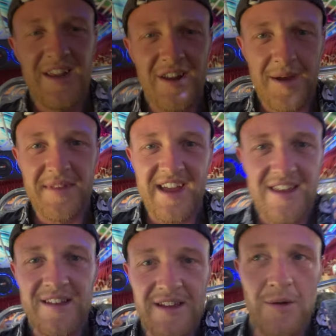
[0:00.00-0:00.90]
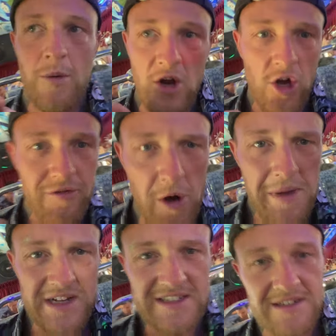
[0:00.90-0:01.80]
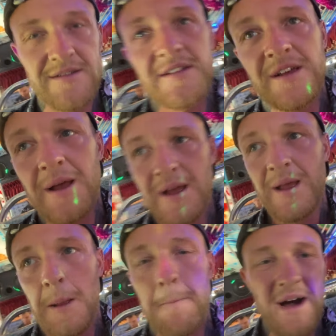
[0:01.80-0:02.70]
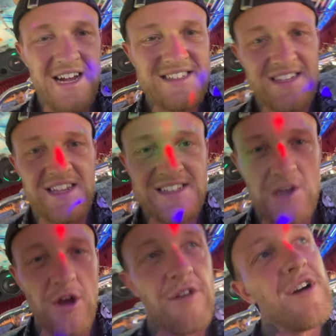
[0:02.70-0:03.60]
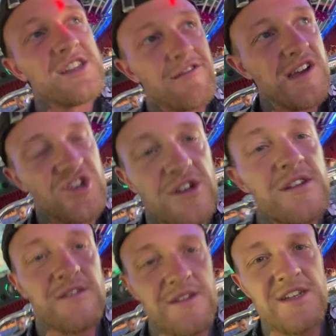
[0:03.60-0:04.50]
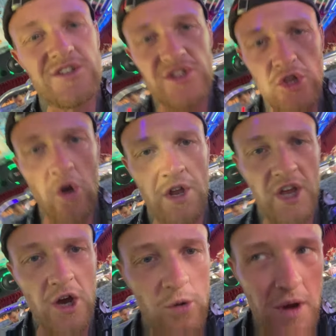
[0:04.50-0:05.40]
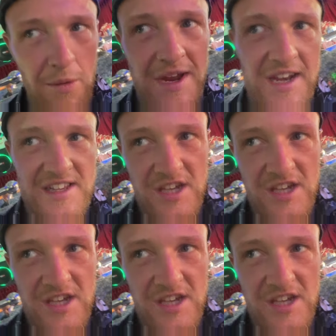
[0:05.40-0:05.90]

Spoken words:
little update. We got on the wrong bus, but it's going the right direction. It's just not gonna go where we need to